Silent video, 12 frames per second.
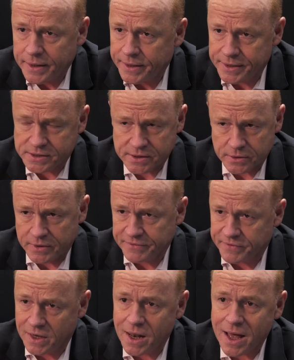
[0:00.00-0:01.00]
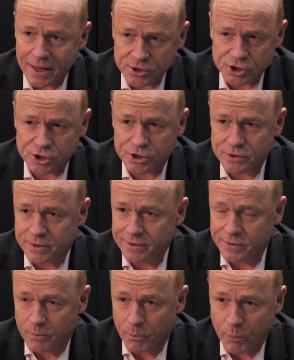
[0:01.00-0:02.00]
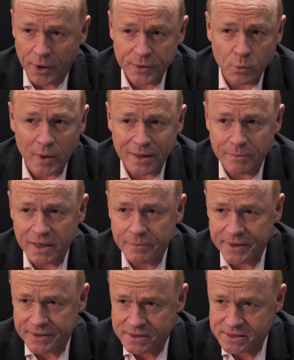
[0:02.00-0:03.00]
You have a large, in 0.1 millimeter